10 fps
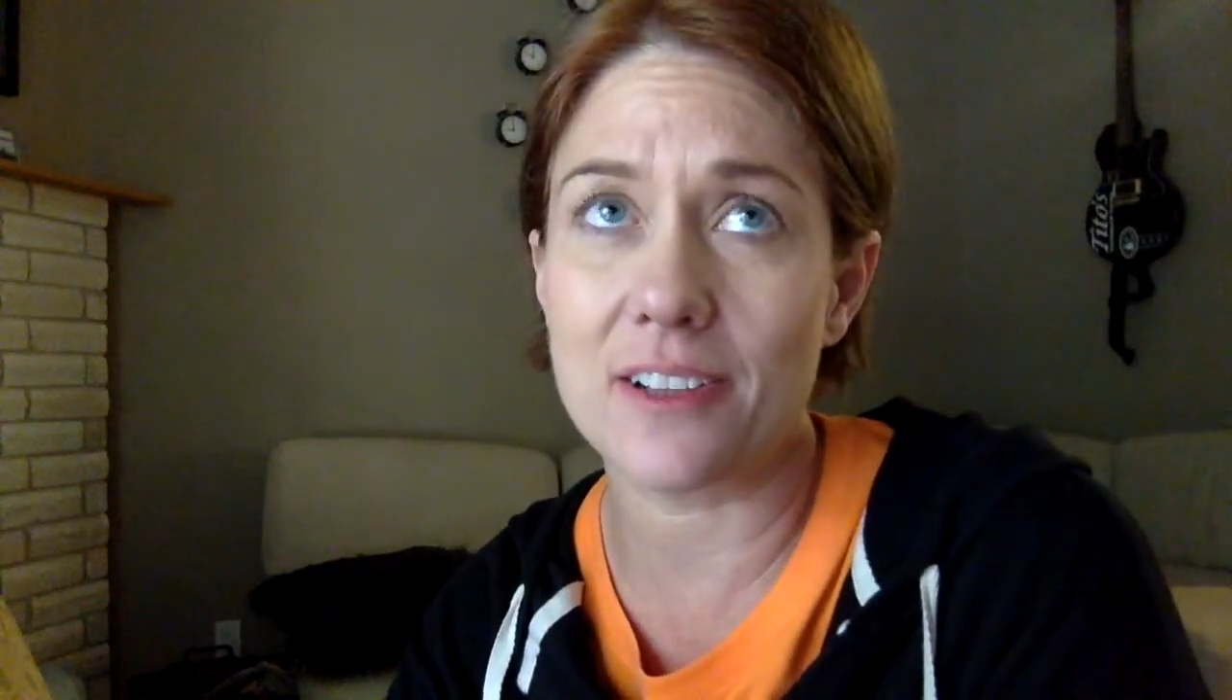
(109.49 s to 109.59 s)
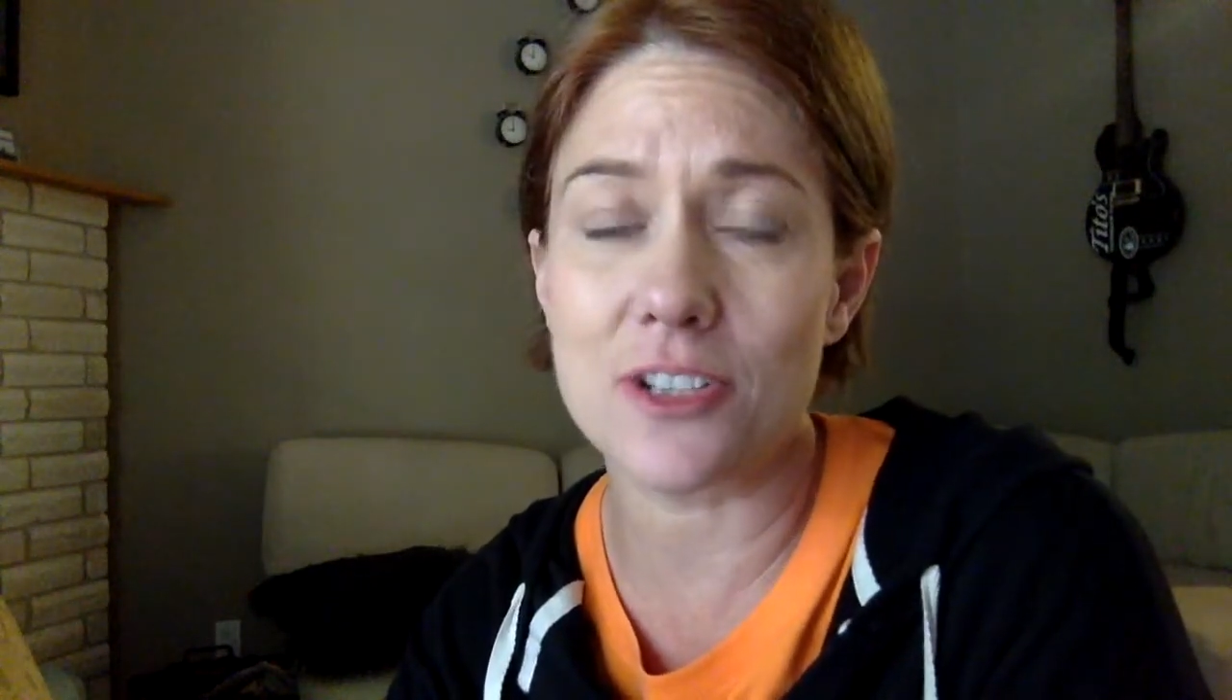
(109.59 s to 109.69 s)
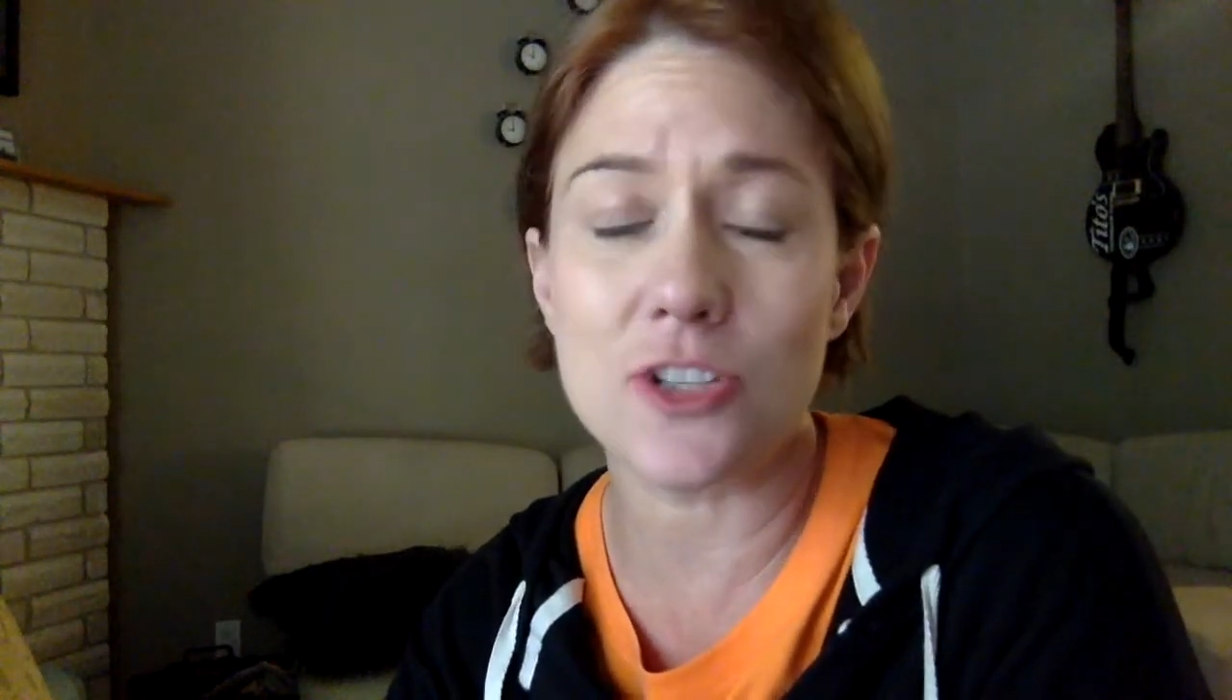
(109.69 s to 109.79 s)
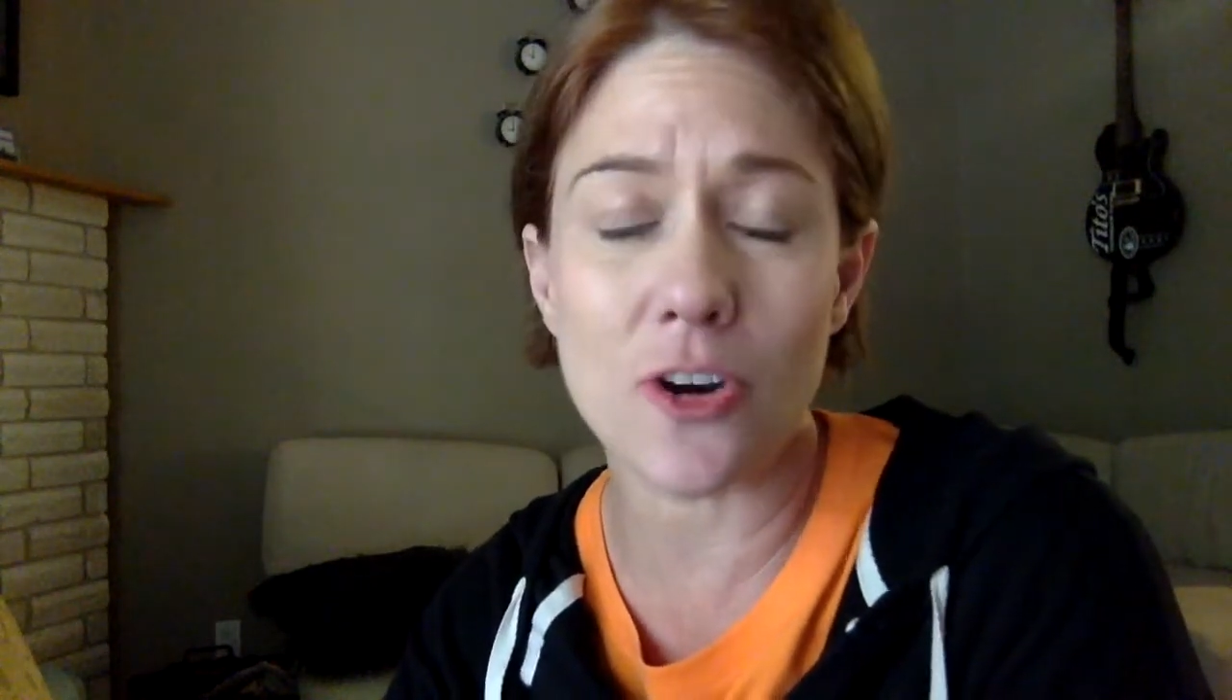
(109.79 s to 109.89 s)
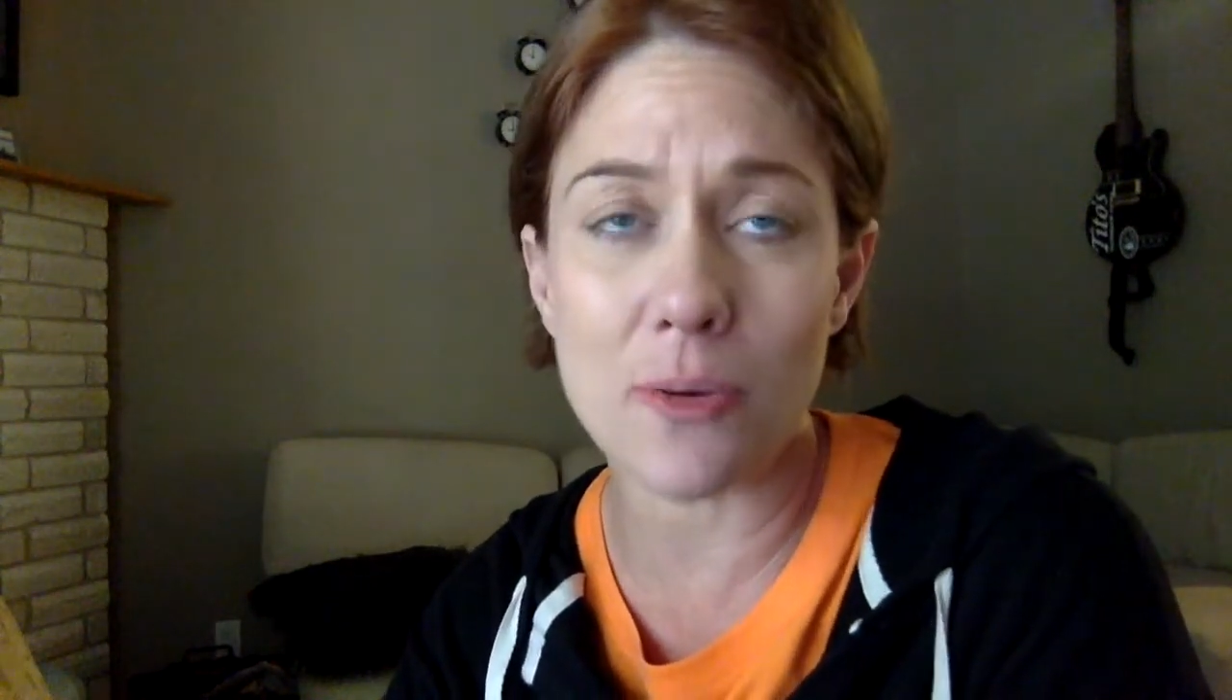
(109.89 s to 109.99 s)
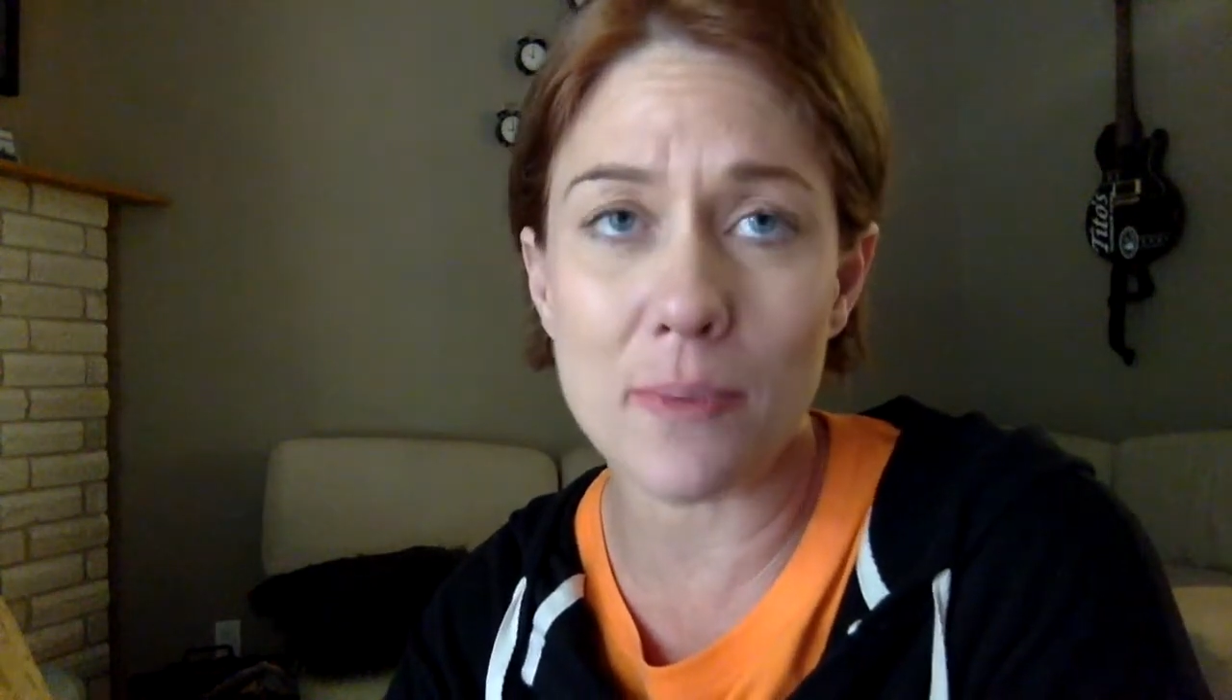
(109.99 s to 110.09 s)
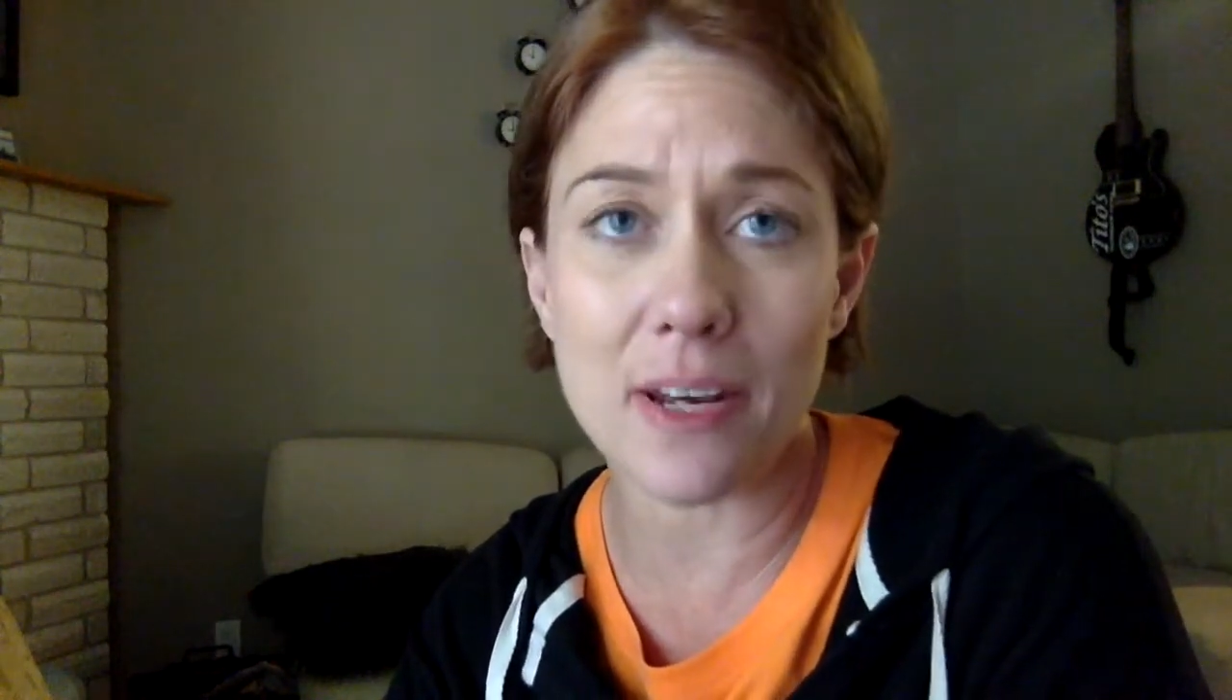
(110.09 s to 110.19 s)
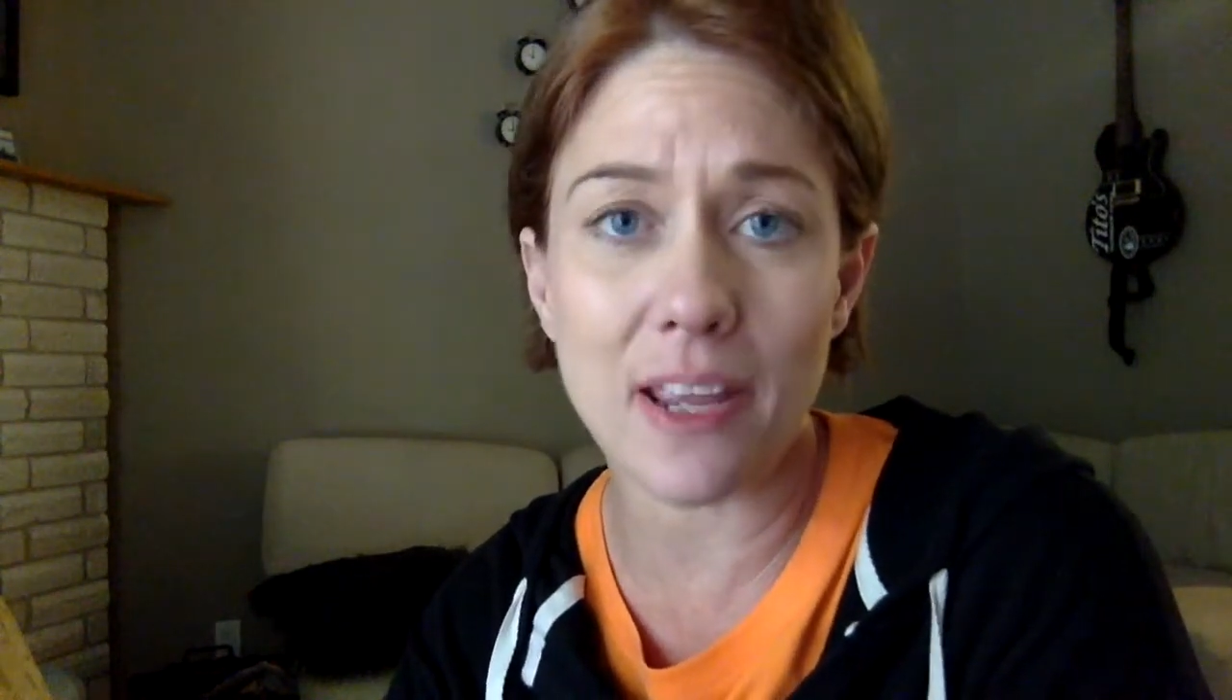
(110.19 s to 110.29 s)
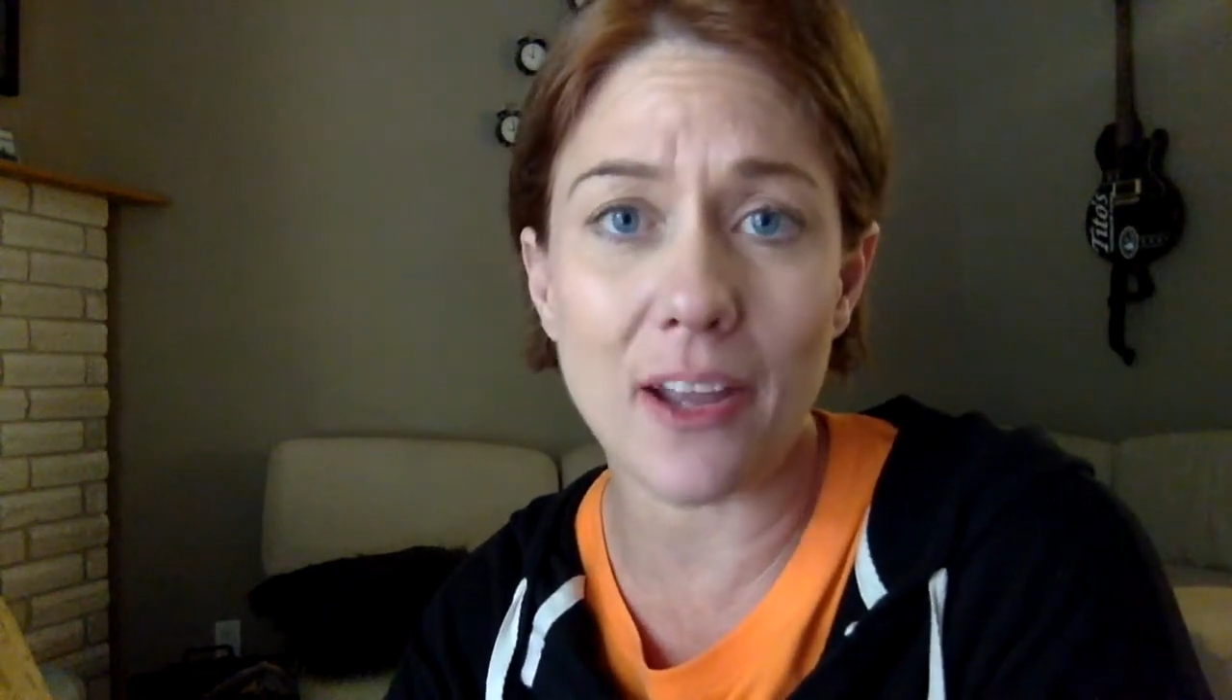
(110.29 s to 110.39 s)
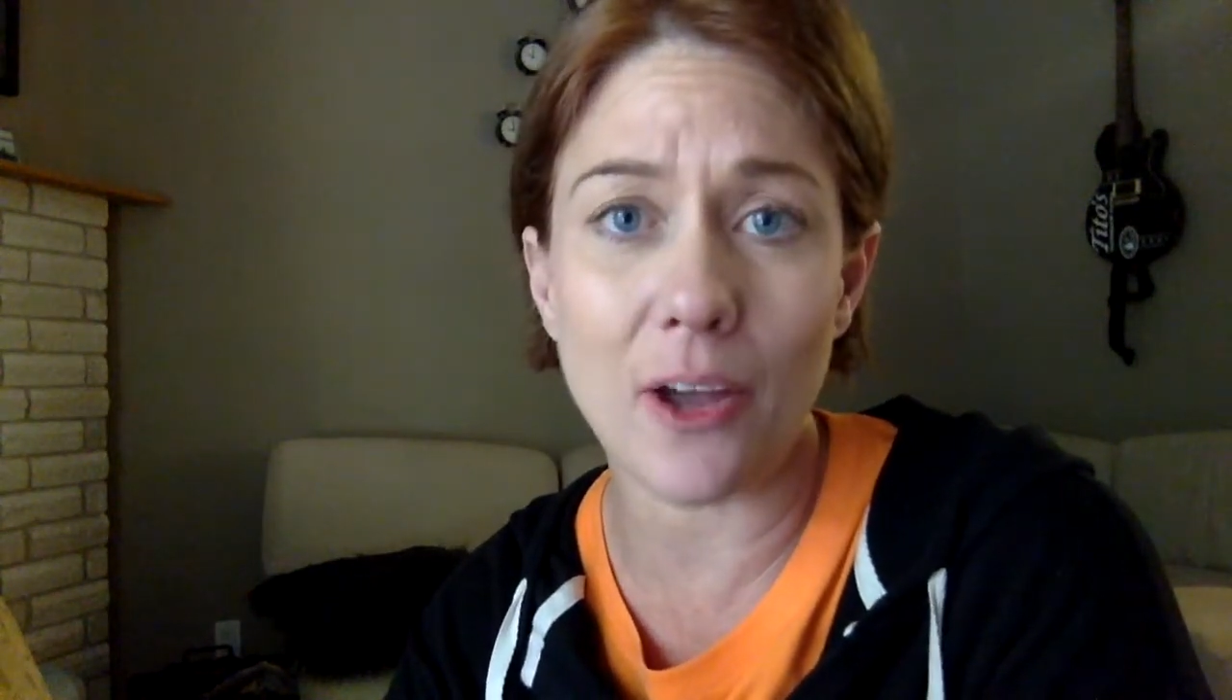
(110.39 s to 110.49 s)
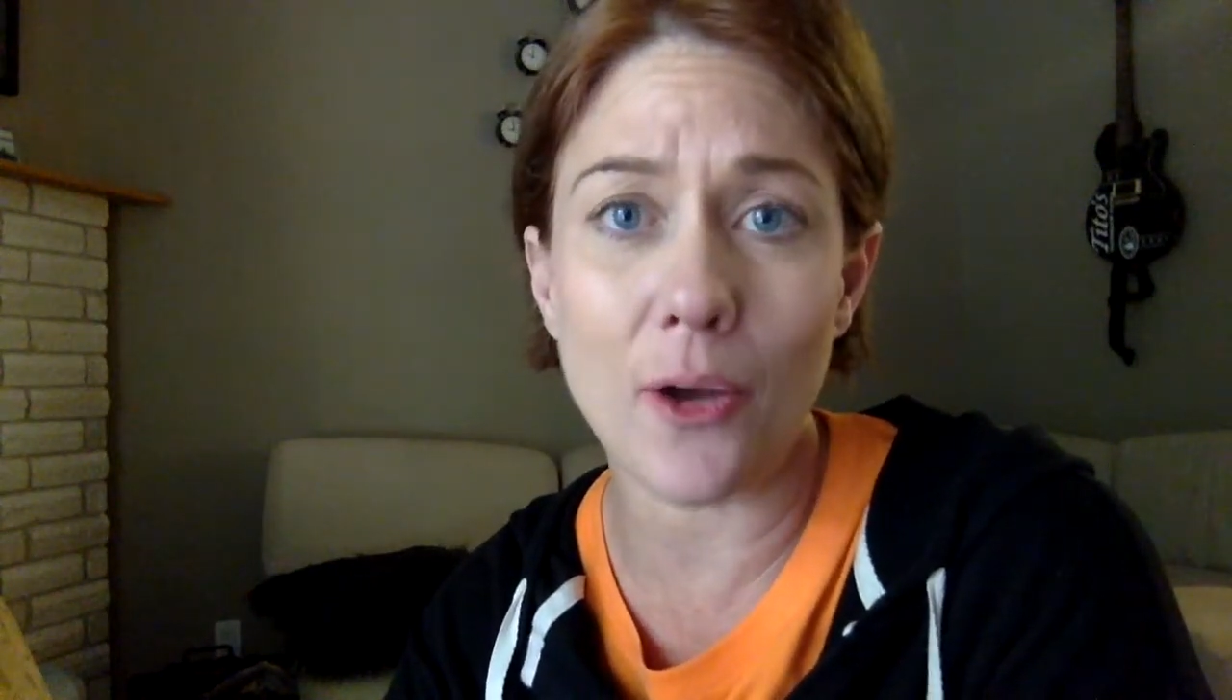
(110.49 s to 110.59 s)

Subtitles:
determining